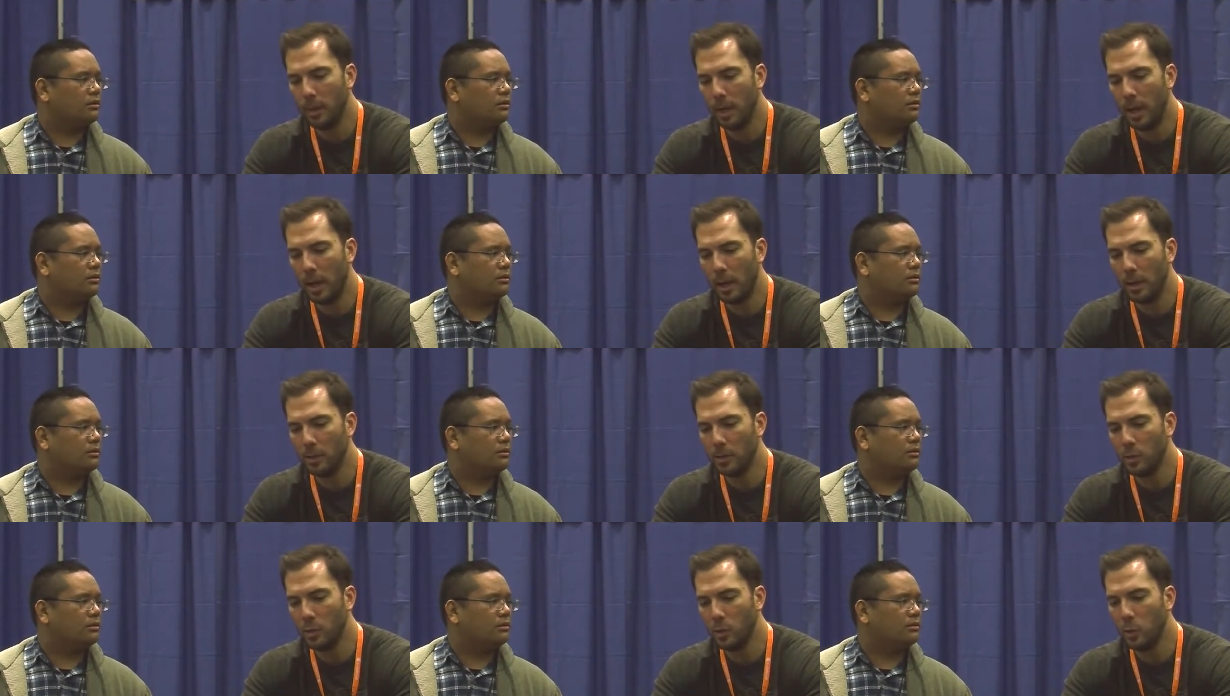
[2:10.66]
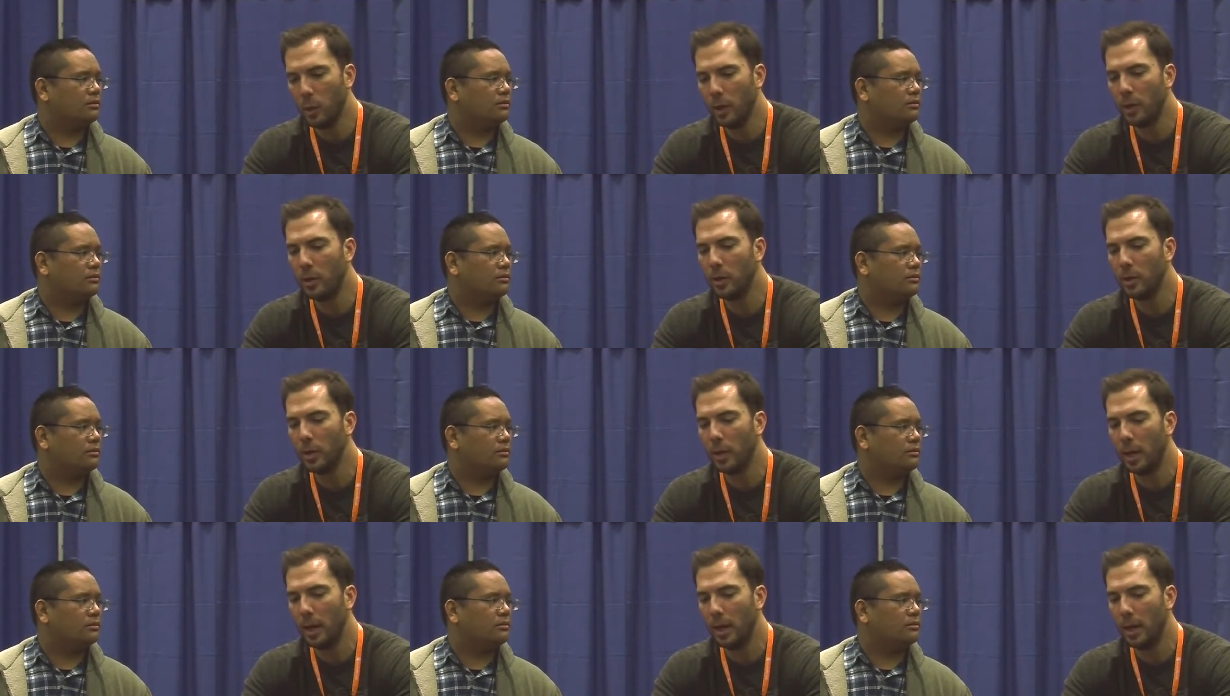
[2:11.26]
Speaker 1: uh,
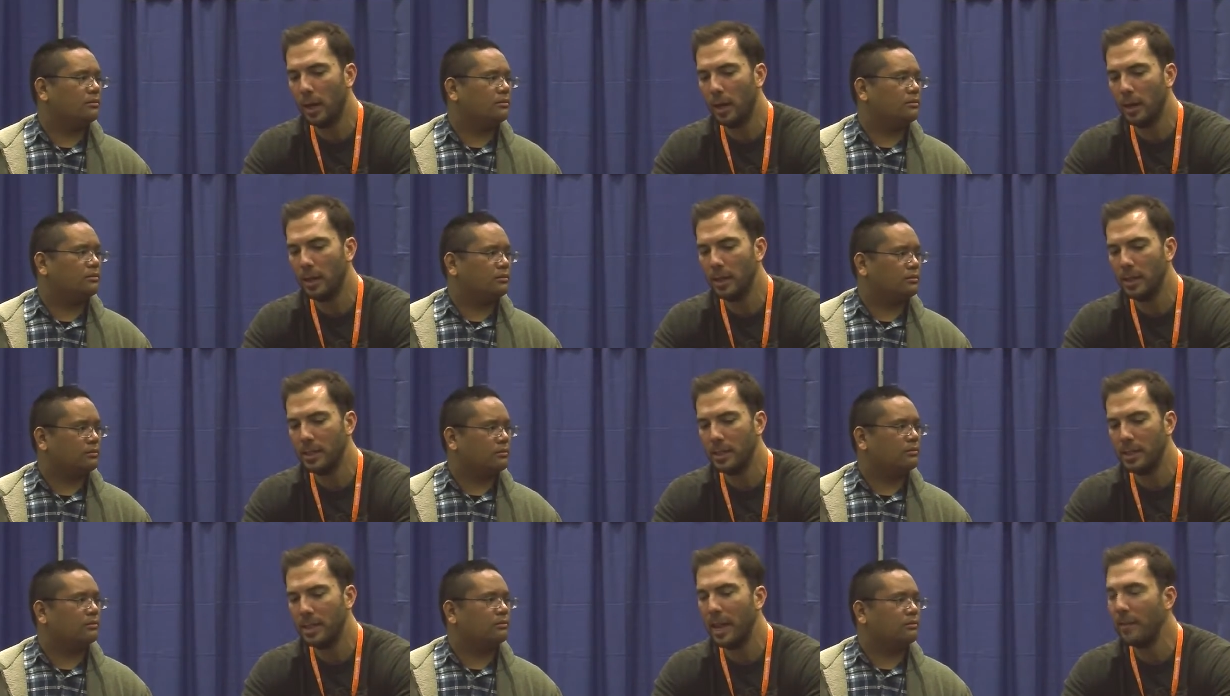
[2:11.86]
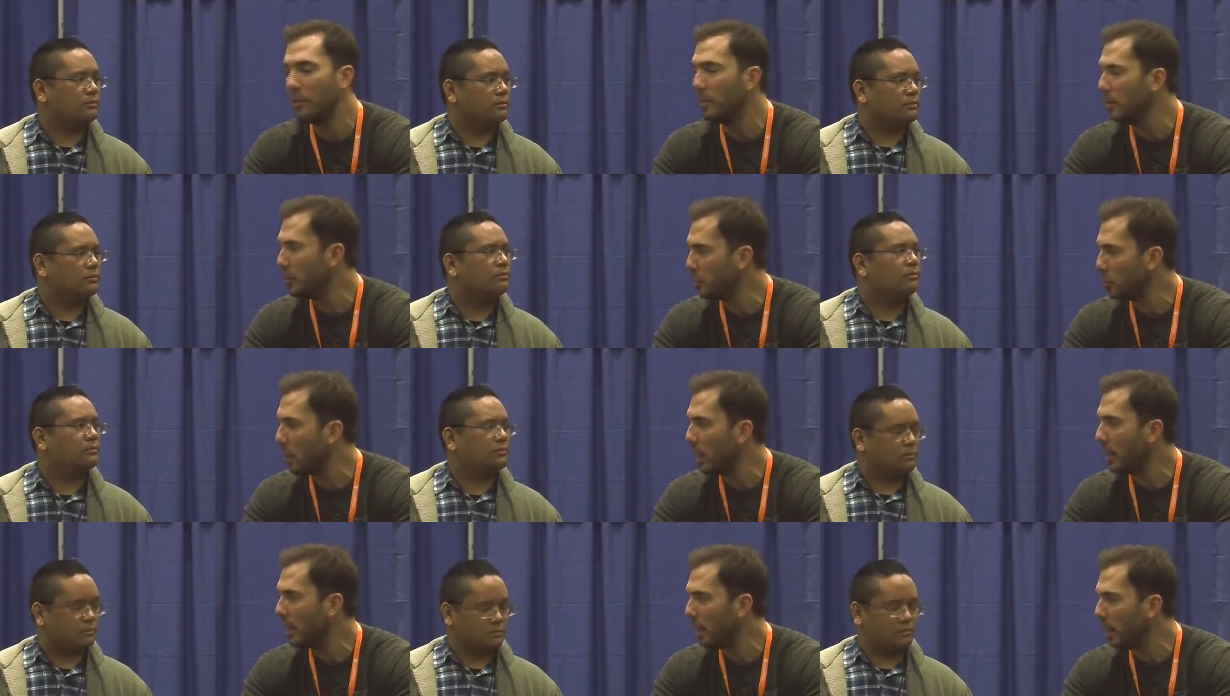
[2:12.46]
Twitter uh, is David
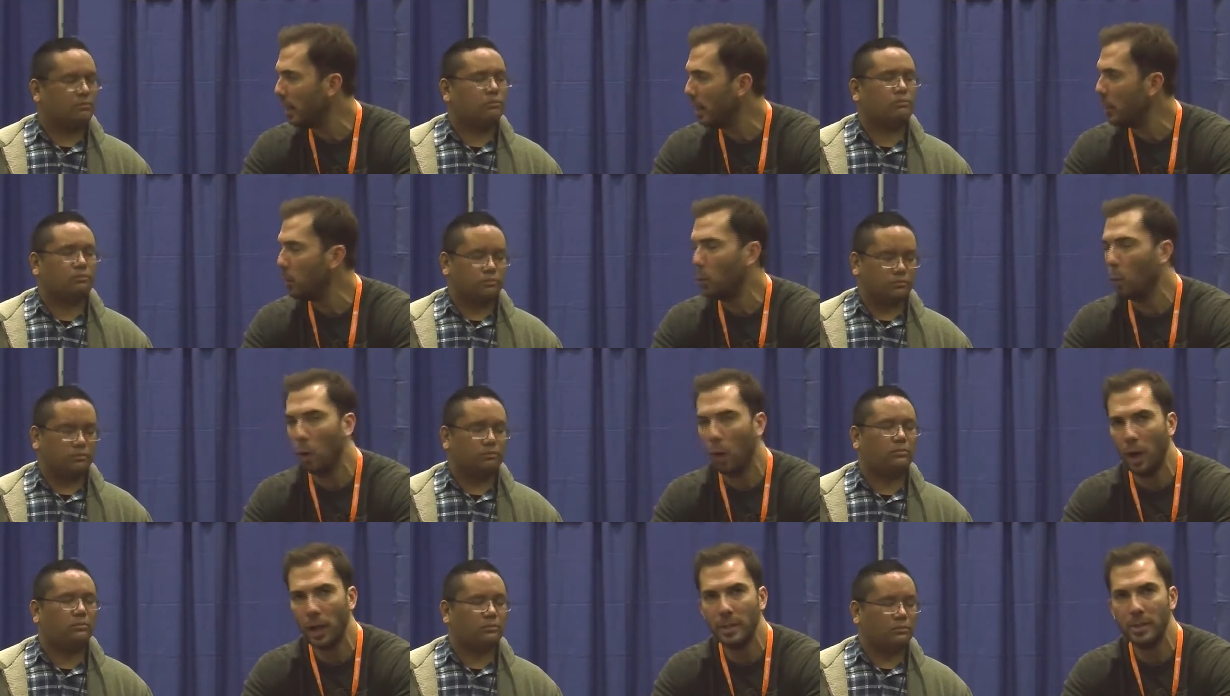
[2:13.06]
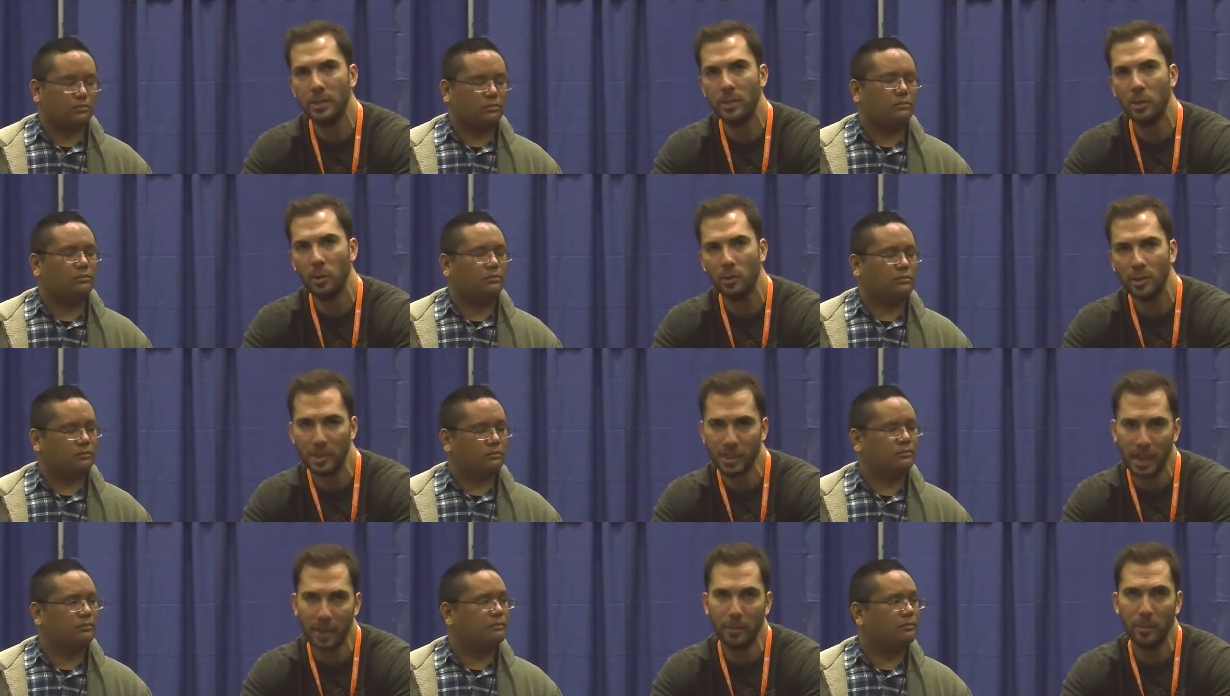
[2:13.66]
Matranga one, so
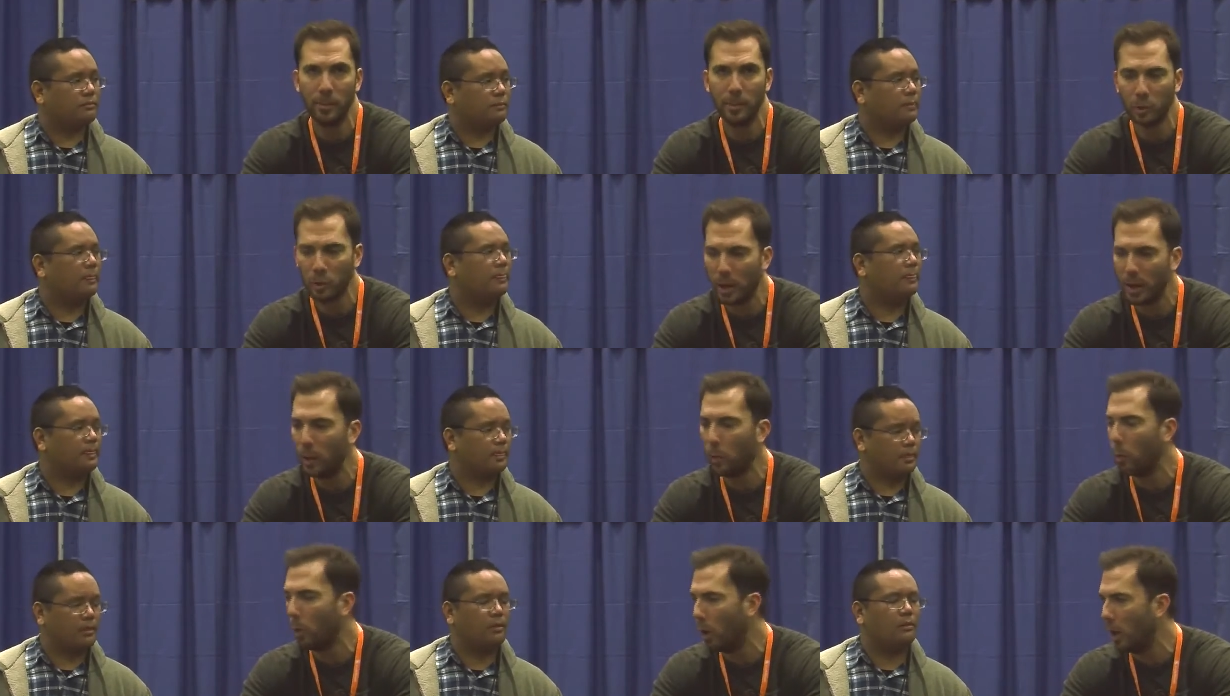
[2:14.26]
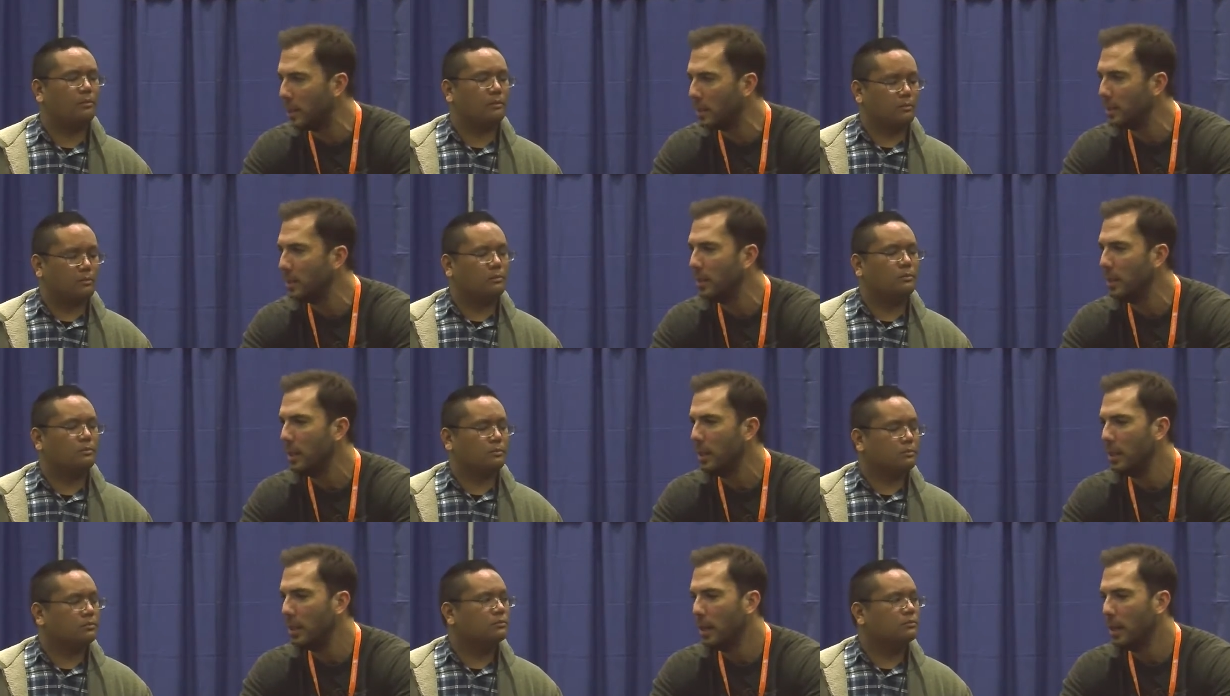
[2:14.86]
it's David Matranga one